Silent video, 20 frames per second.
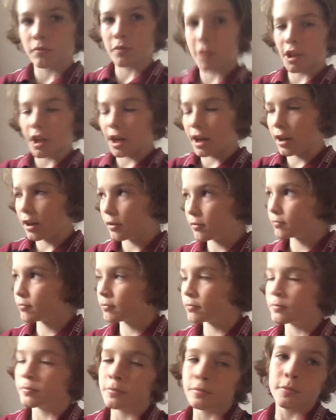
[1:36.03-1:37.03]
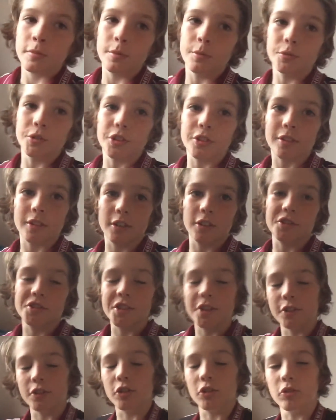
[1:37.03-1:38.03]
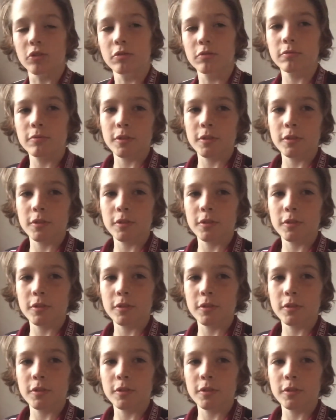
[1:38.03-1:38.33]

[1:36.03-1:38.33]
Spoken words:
Okay, I'm just gonna chill.